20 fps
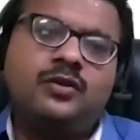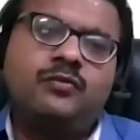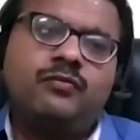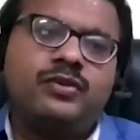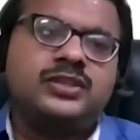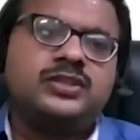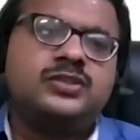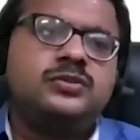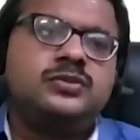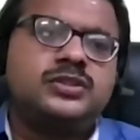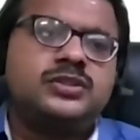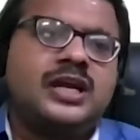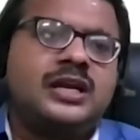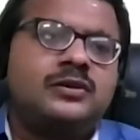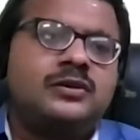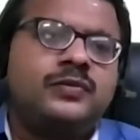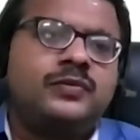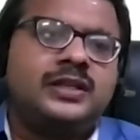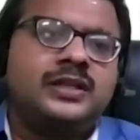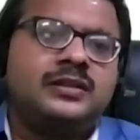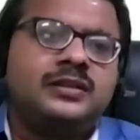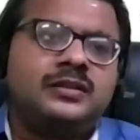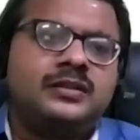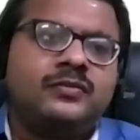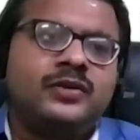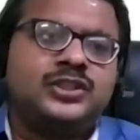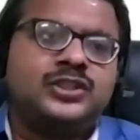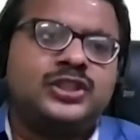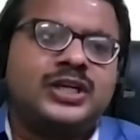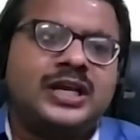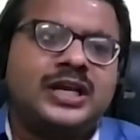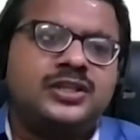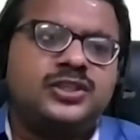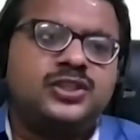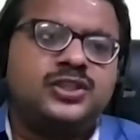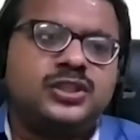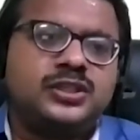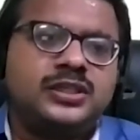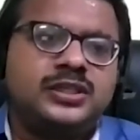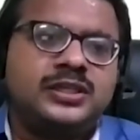First, to start with, one
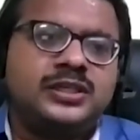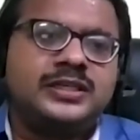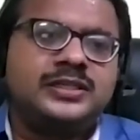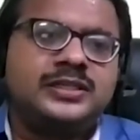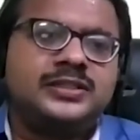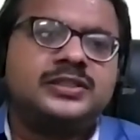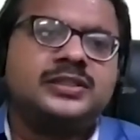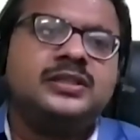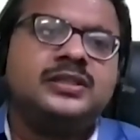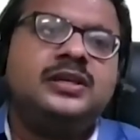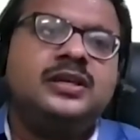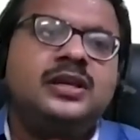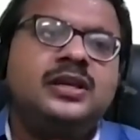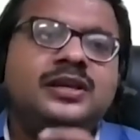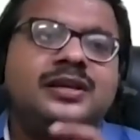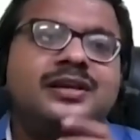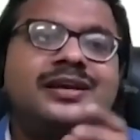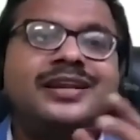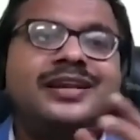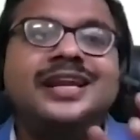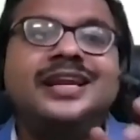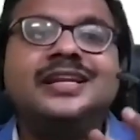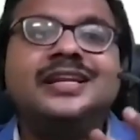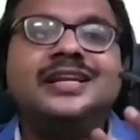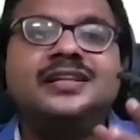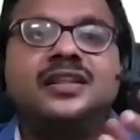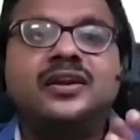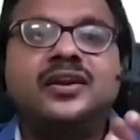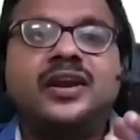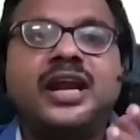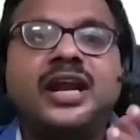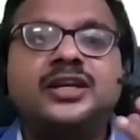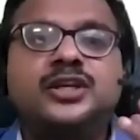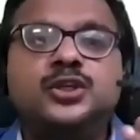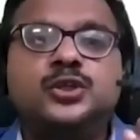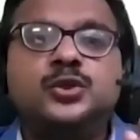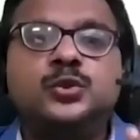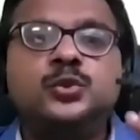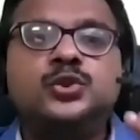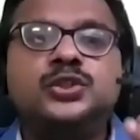challenge is creating the right
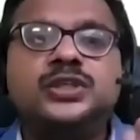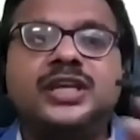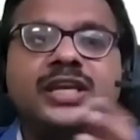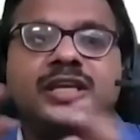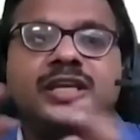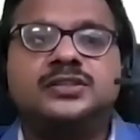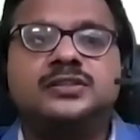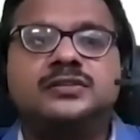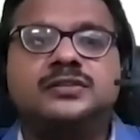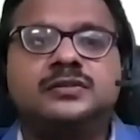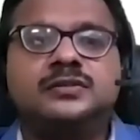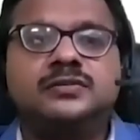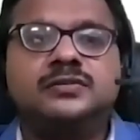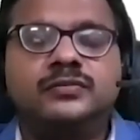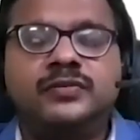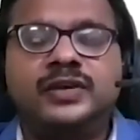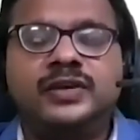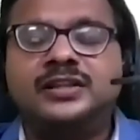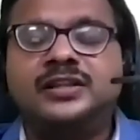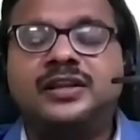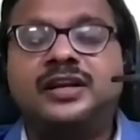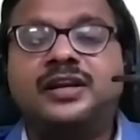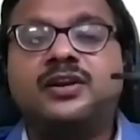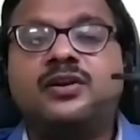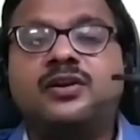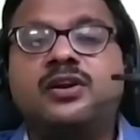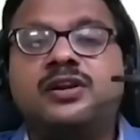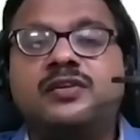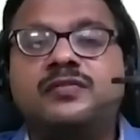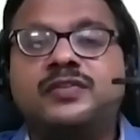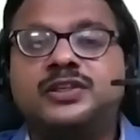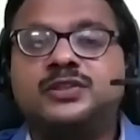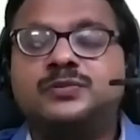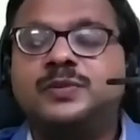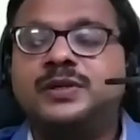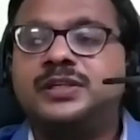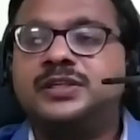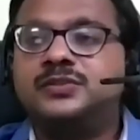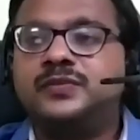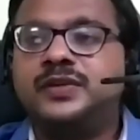use case where the return on
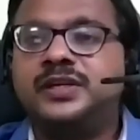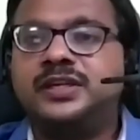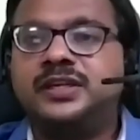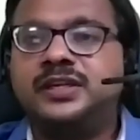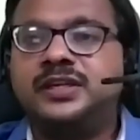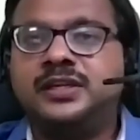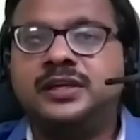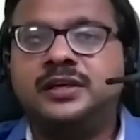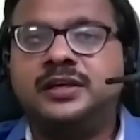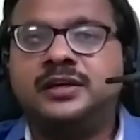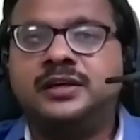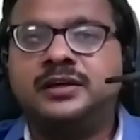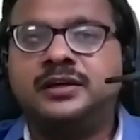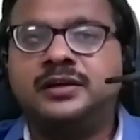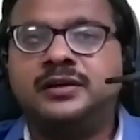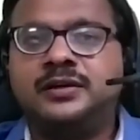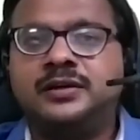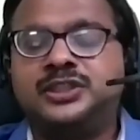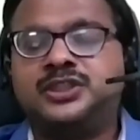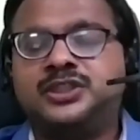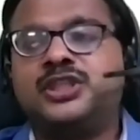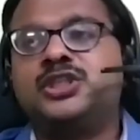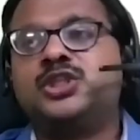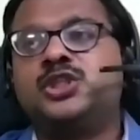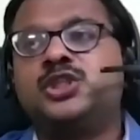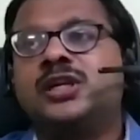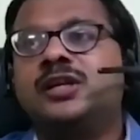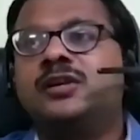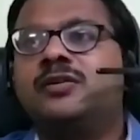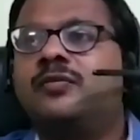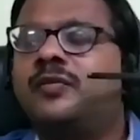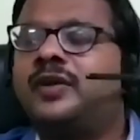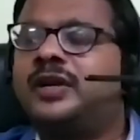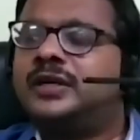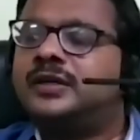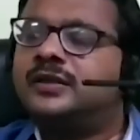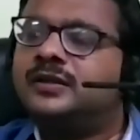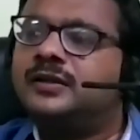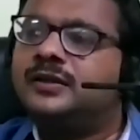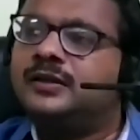investment is very essential,
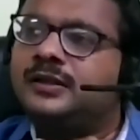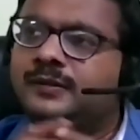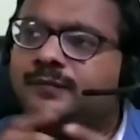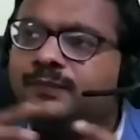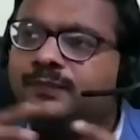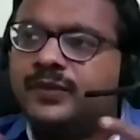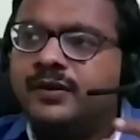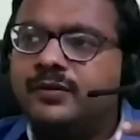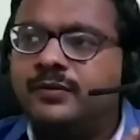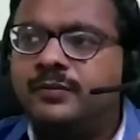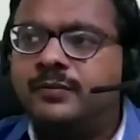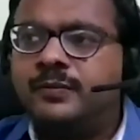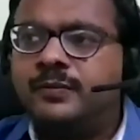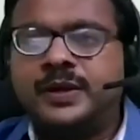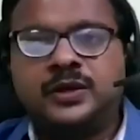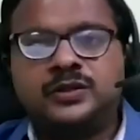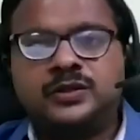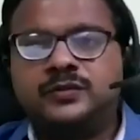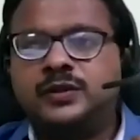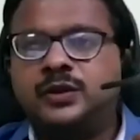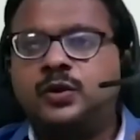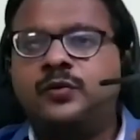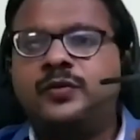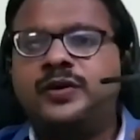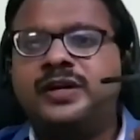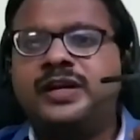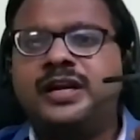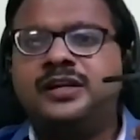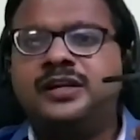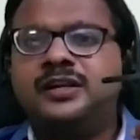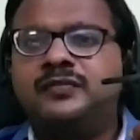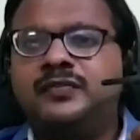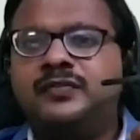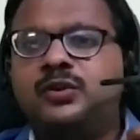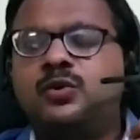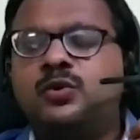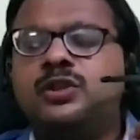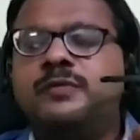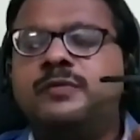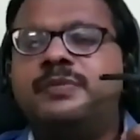right? Because of the COVID-19, we
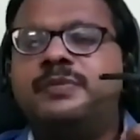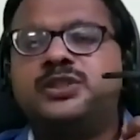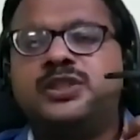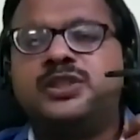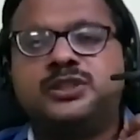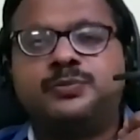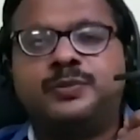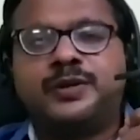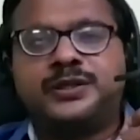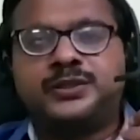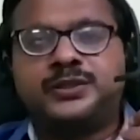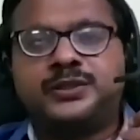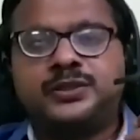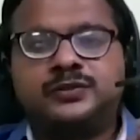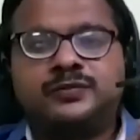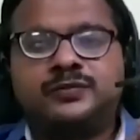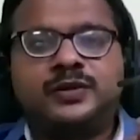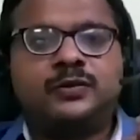know the business pressures